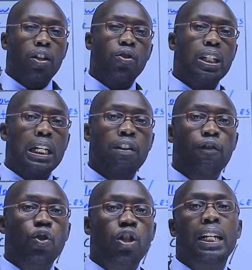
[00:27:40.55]
You see, if
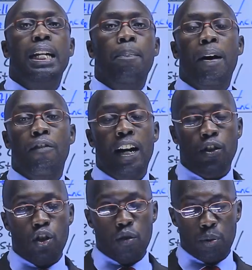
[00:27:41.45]
you set up a
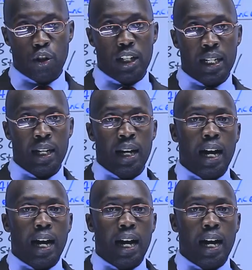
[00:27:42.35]
factory building